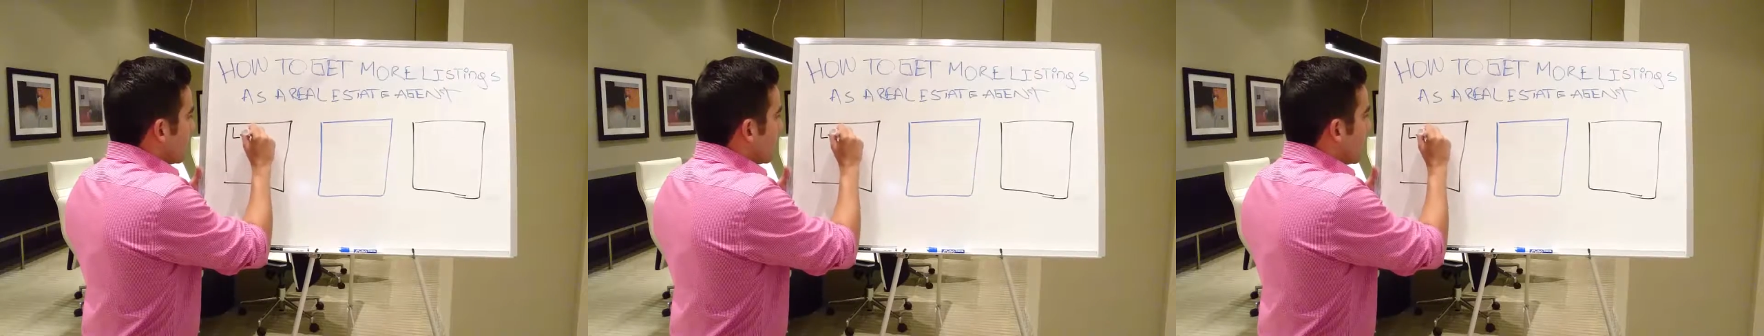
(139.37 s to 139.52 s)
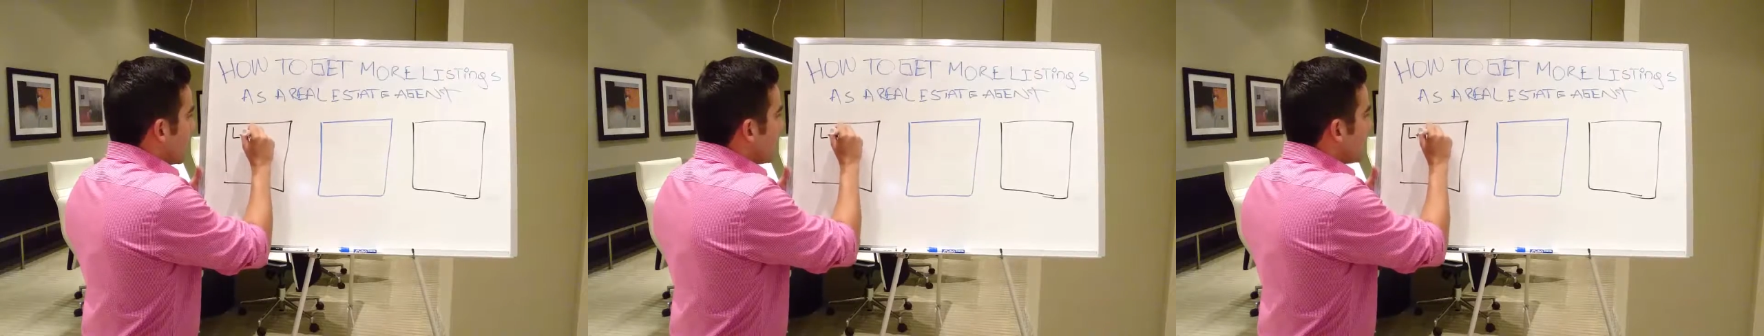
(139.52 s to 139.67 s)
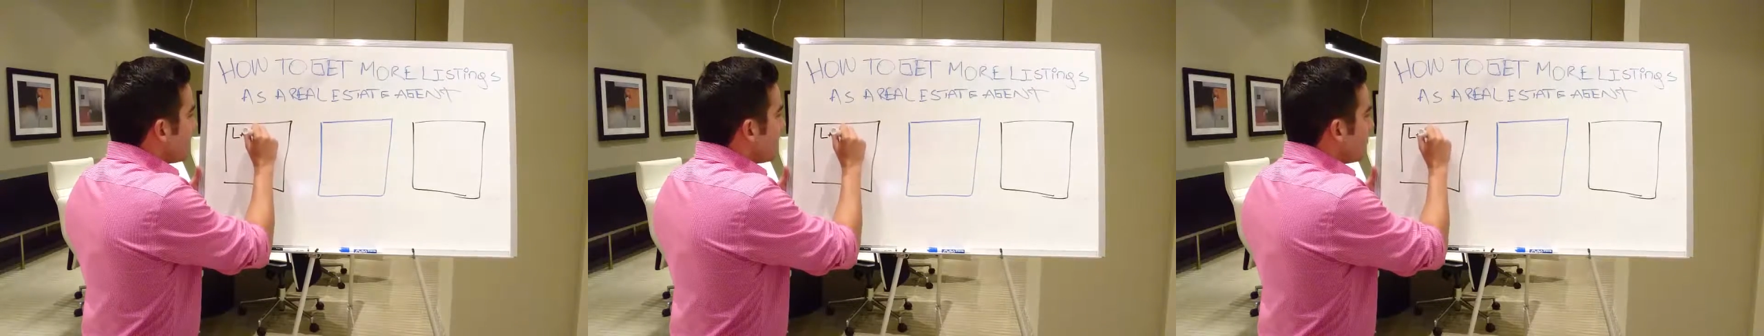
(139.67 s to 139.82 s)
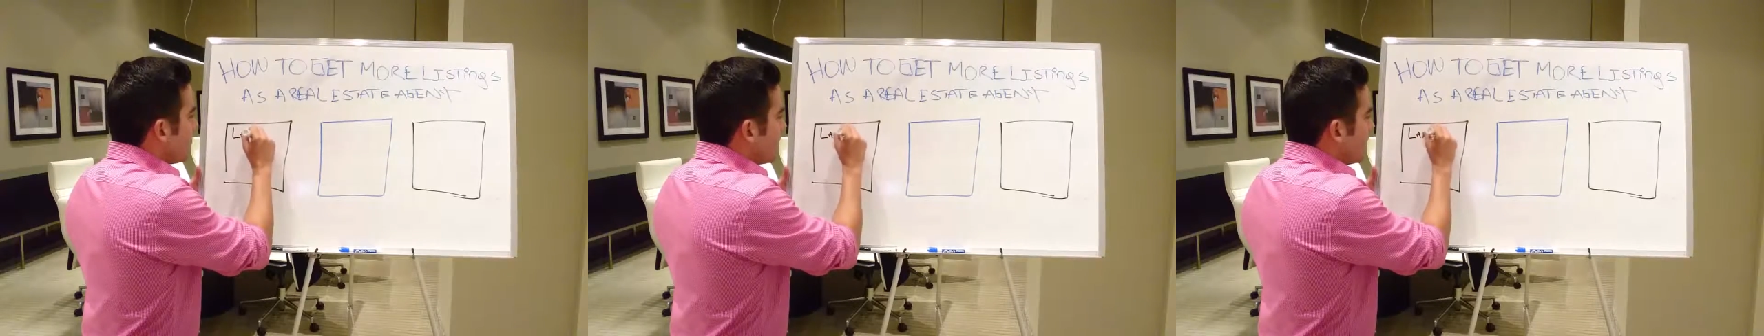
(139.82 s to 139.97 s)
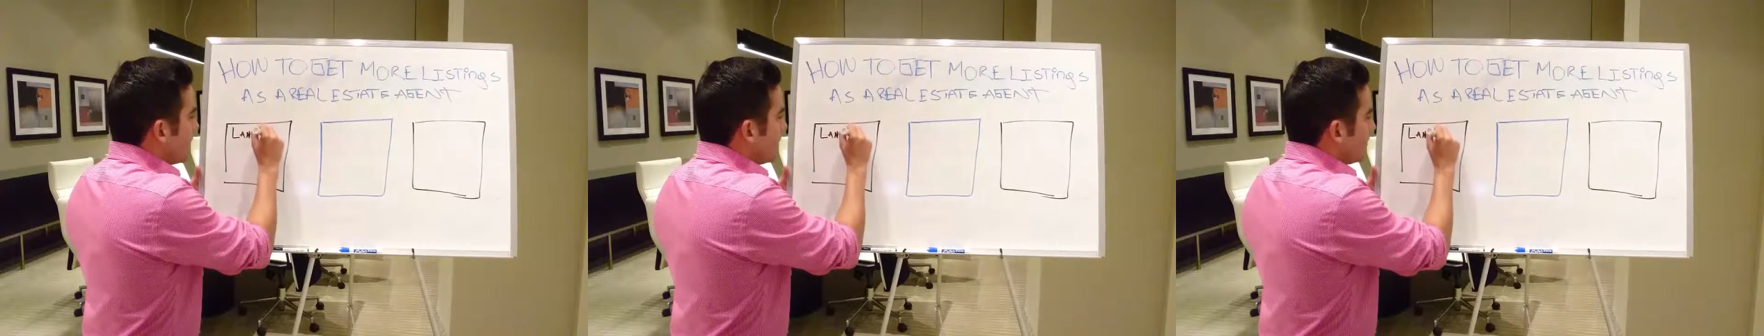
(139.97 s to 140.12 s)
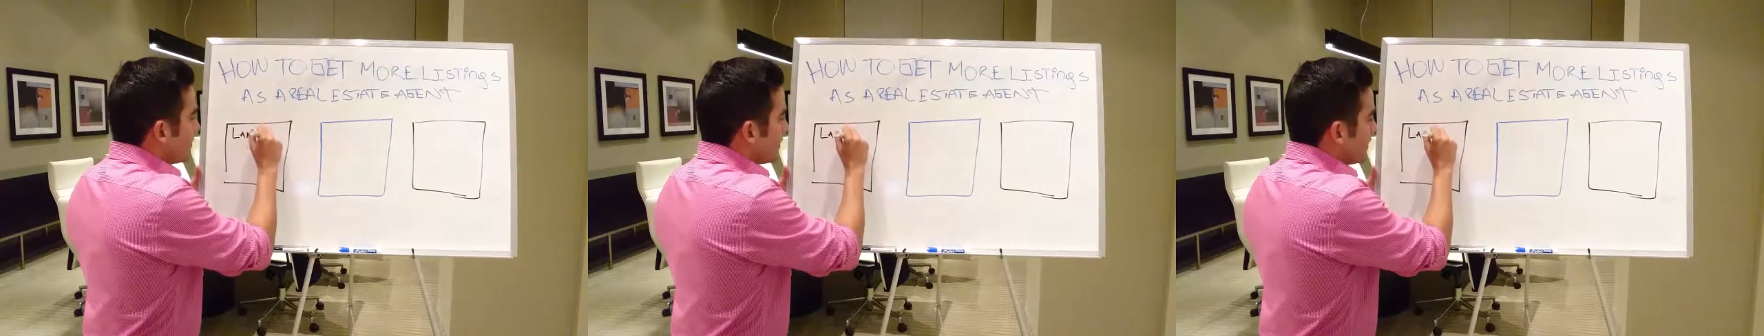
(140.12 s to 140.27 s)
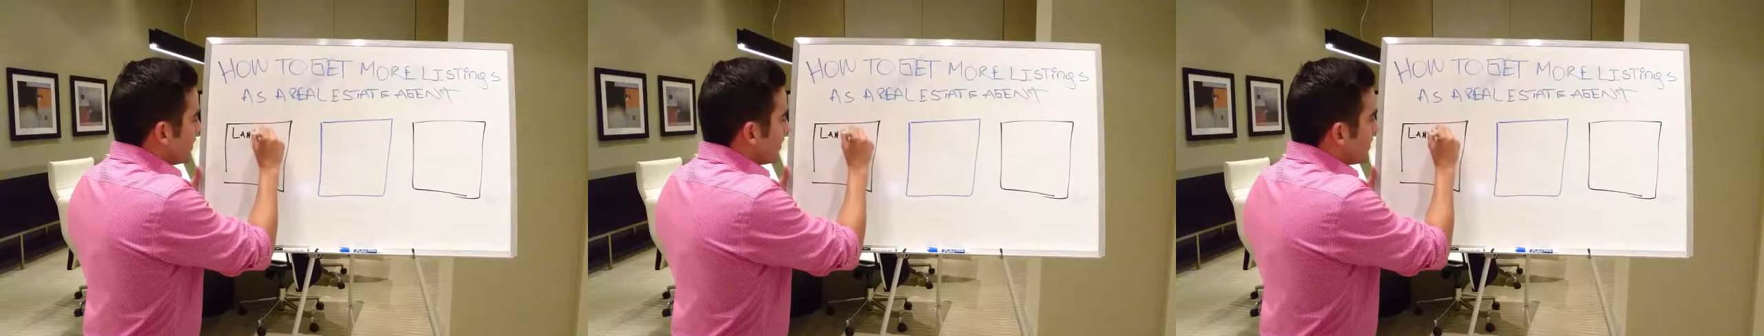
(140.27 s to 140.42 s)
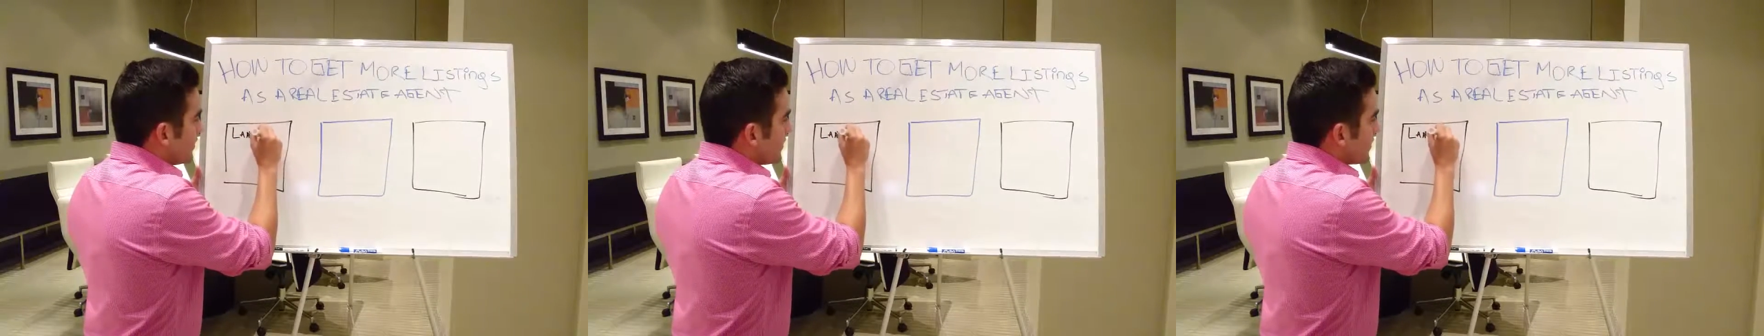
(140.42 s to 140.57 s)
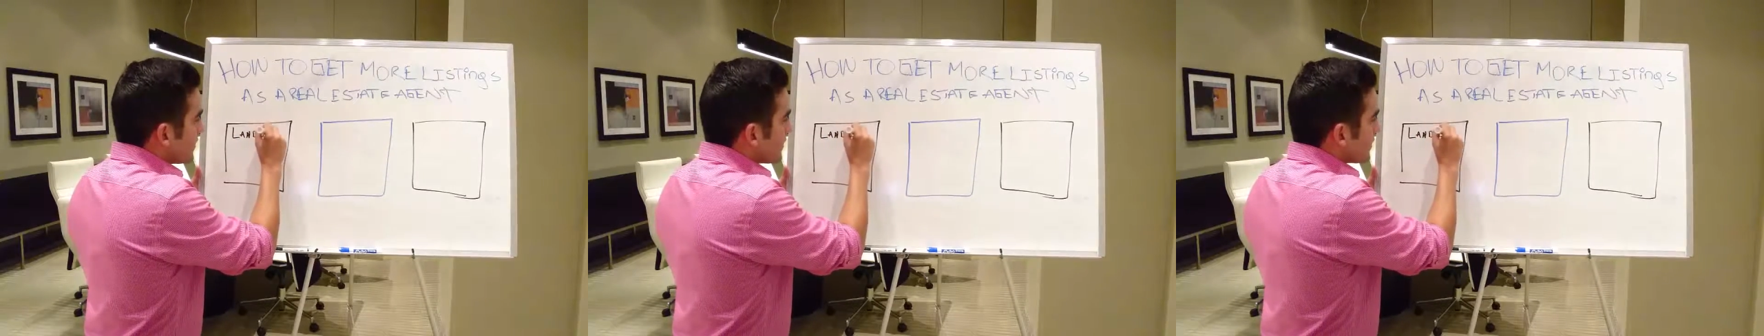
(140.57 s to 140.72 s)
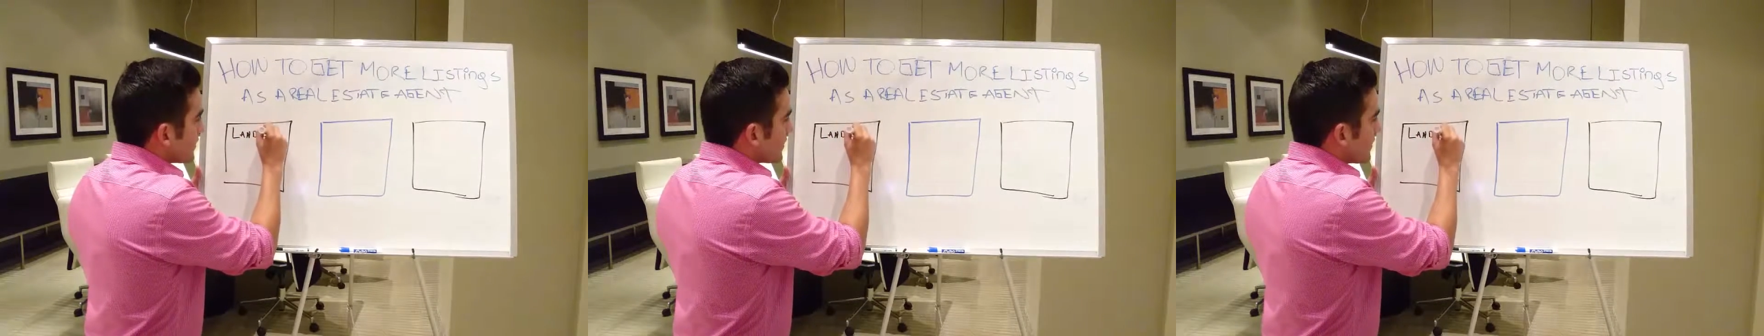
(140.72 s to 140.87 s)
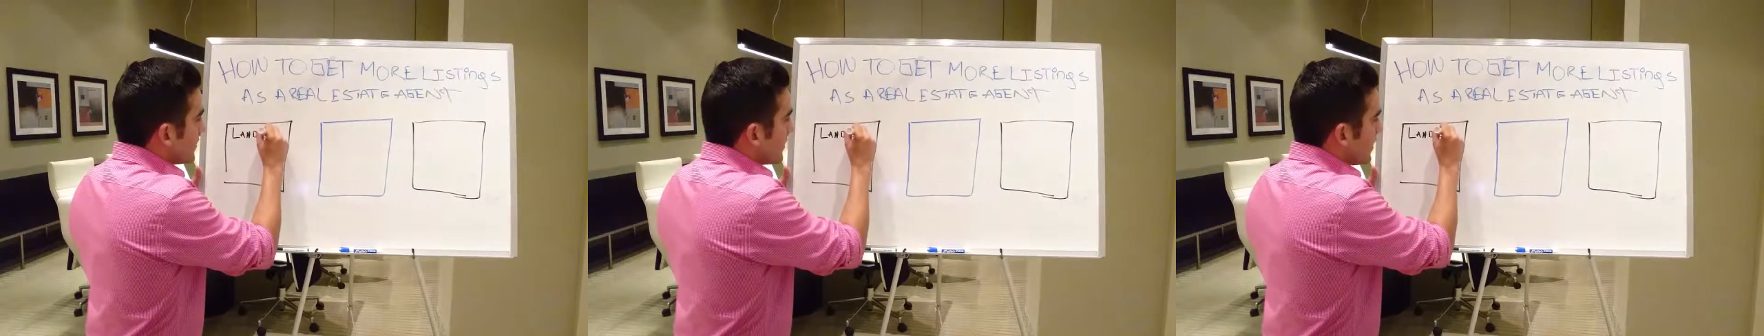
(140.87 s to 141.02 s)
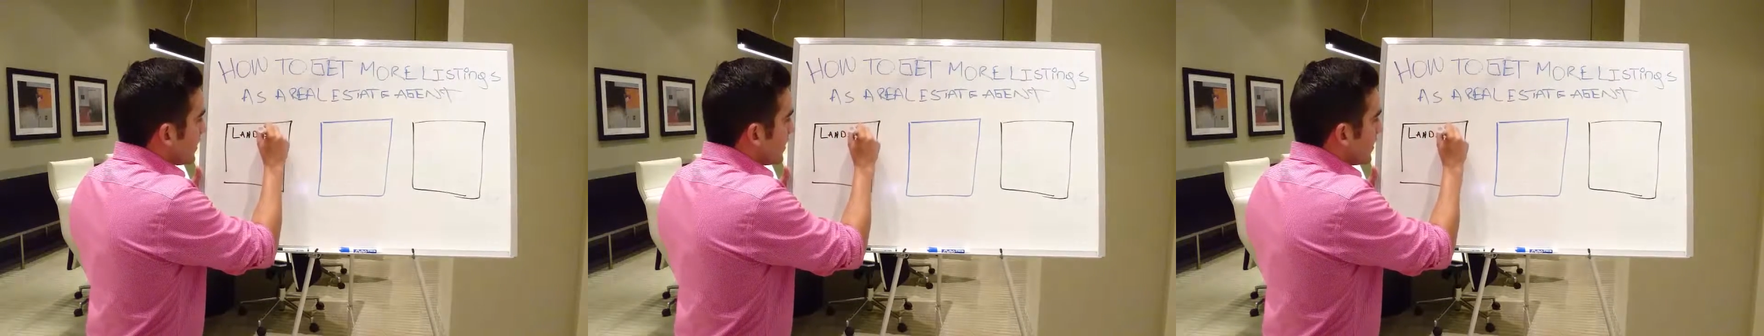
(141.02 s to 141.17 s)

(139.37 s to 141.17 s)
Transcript: A landing page is just